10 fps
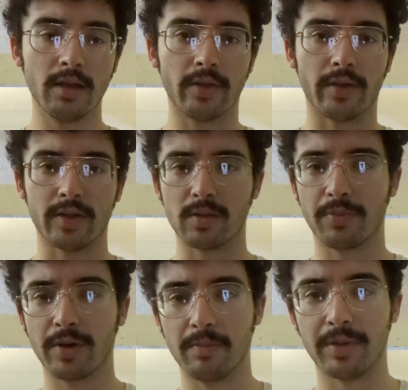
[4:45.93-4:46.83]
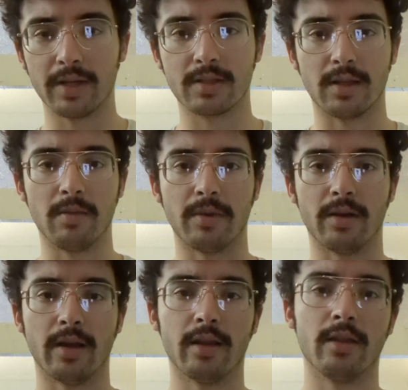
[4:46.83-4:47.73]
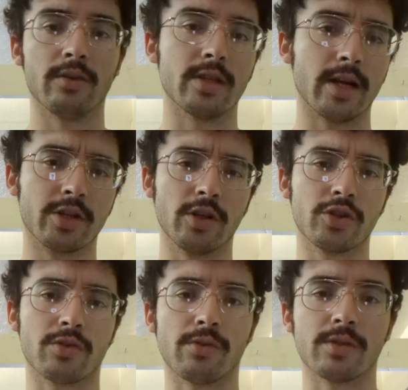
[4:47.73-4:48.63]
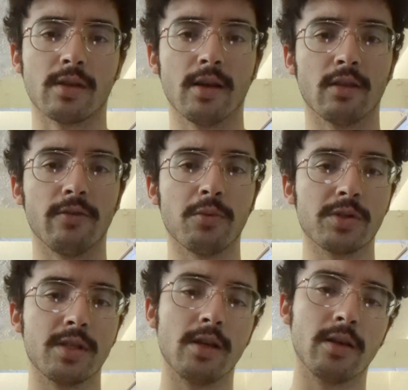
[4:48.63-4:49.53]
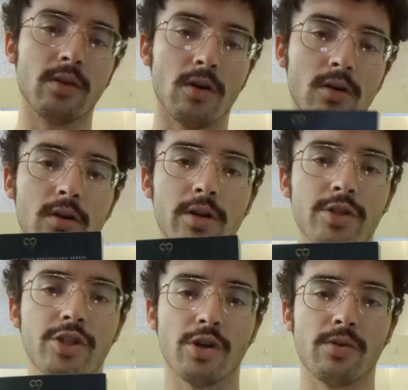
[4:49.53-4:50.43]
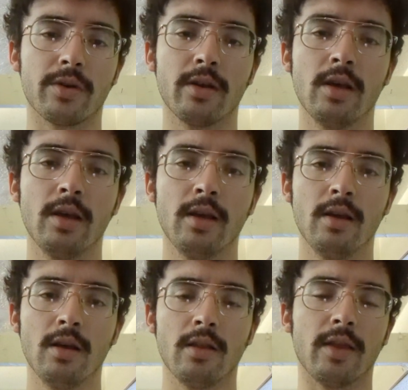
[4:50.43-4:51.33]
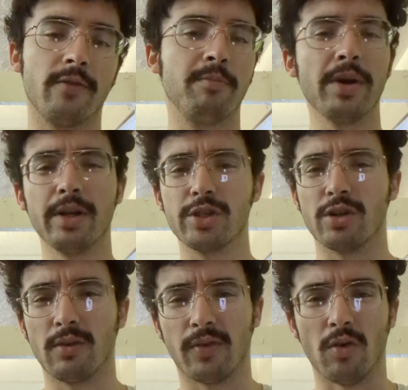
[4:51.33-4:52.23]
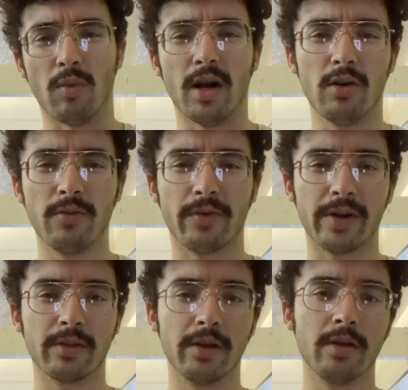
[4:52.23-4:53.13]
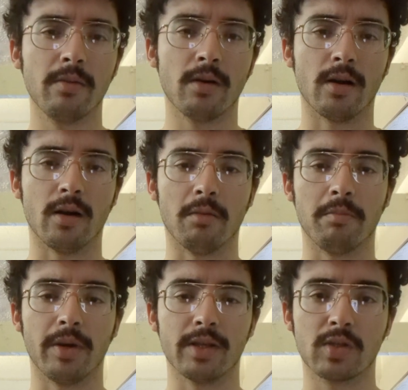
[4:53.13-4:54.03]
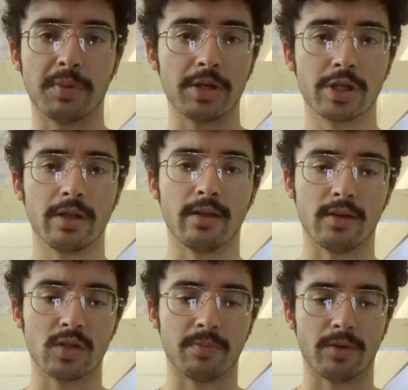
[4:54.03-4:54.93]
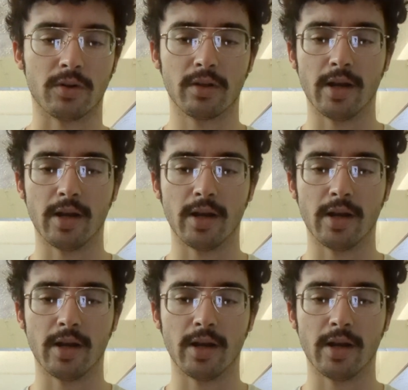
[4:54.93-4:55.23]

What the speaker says: Now that's a pretty big statement, and there's actually truth to that. The Forsaken are a joke. They've been a joke for a while, frankly, but especially in this book.